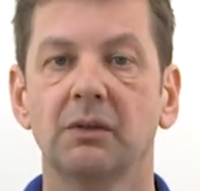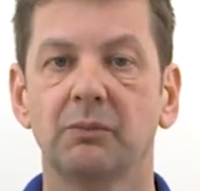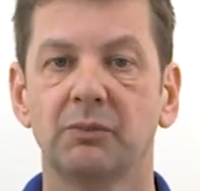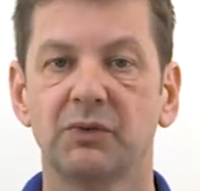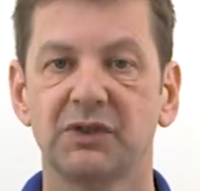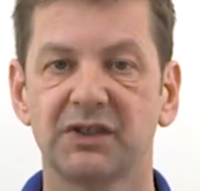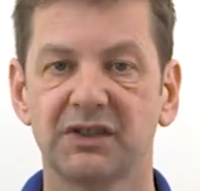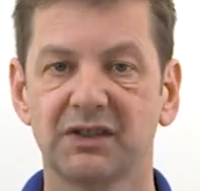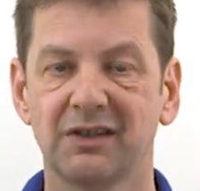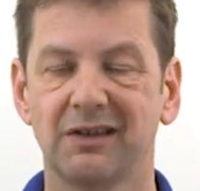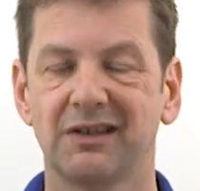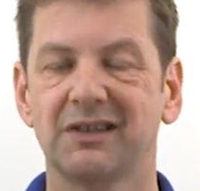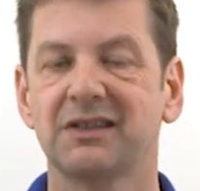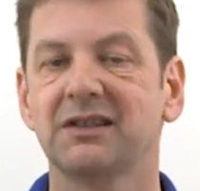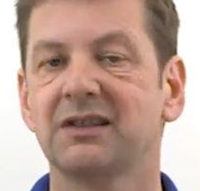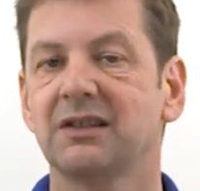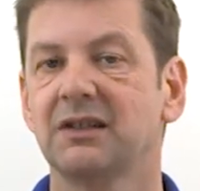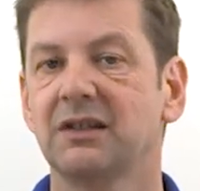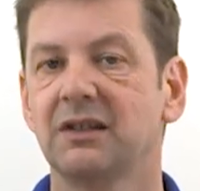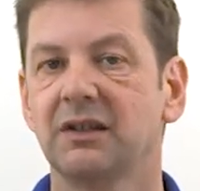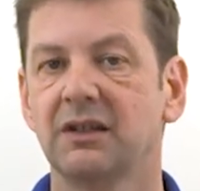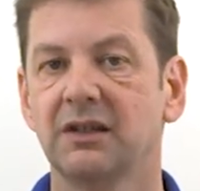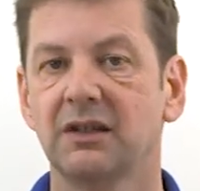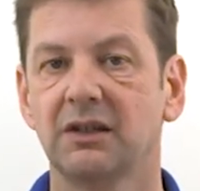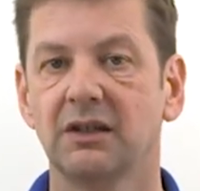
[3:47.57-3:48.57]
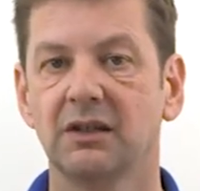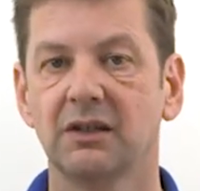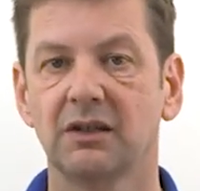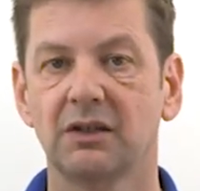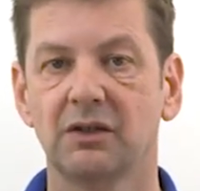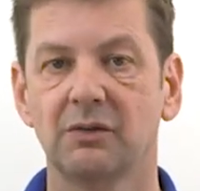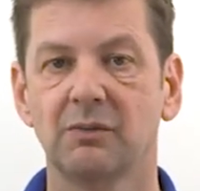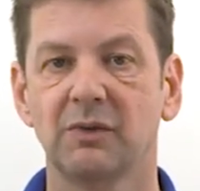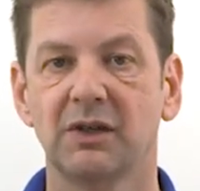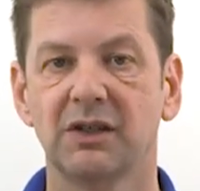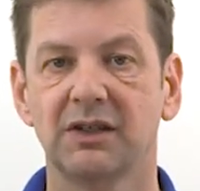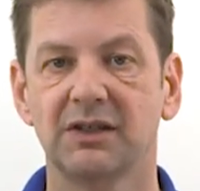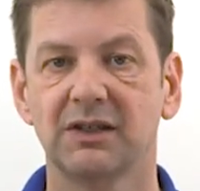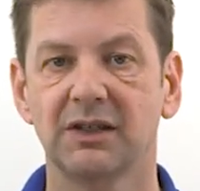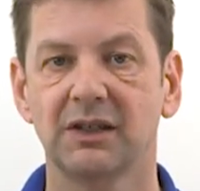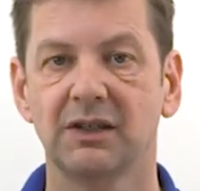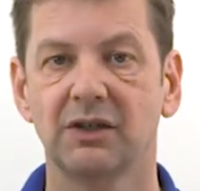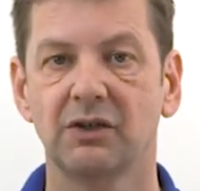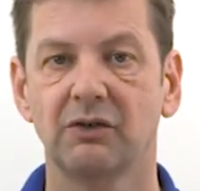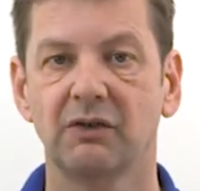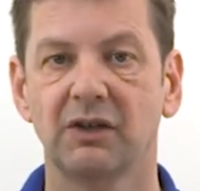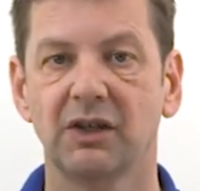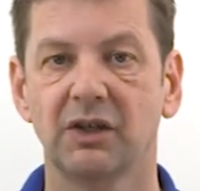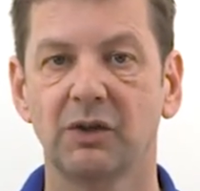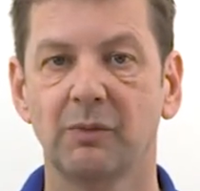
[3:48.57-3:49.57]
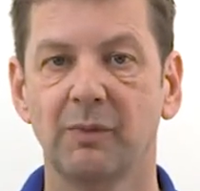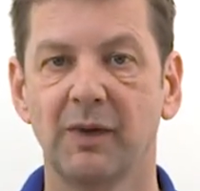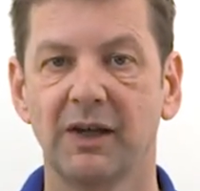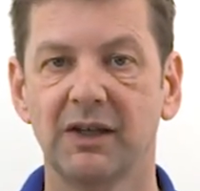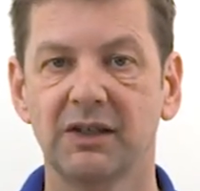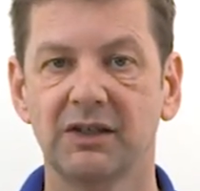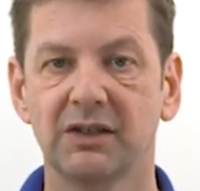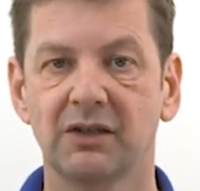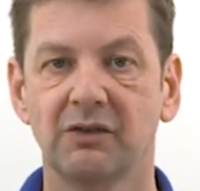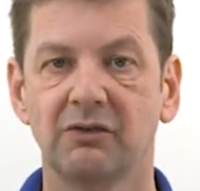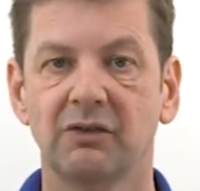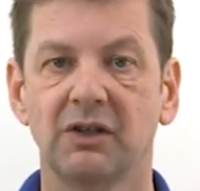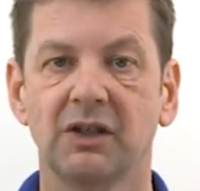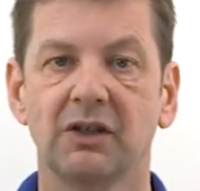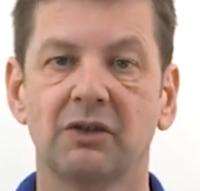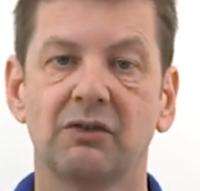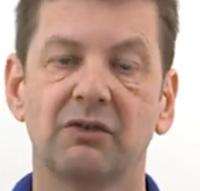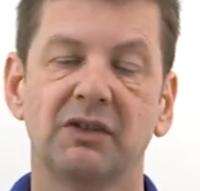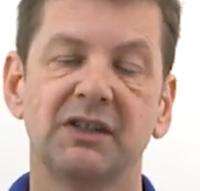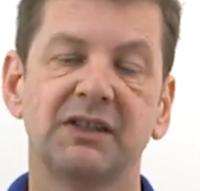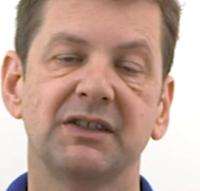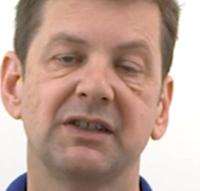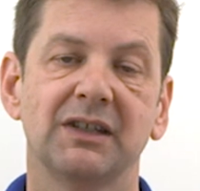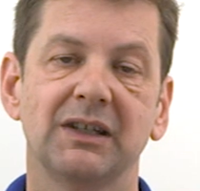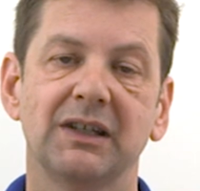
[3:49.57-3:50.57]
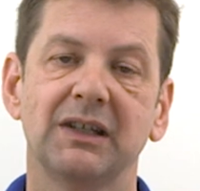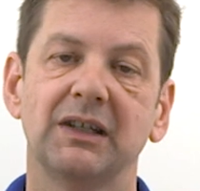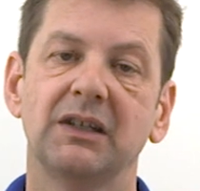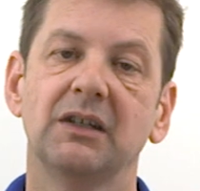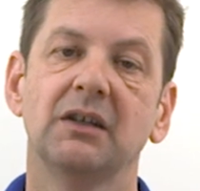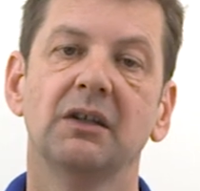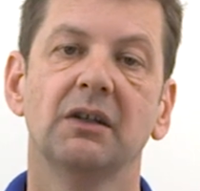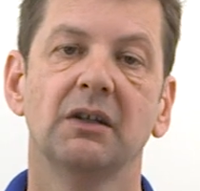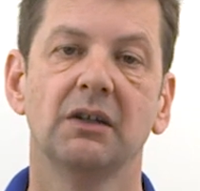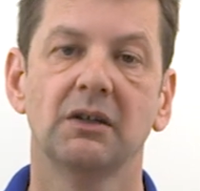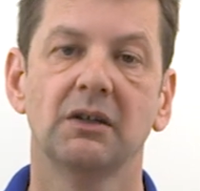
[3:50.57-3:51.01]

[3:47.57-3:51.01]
precisely the humidity in your incubator, and increasingly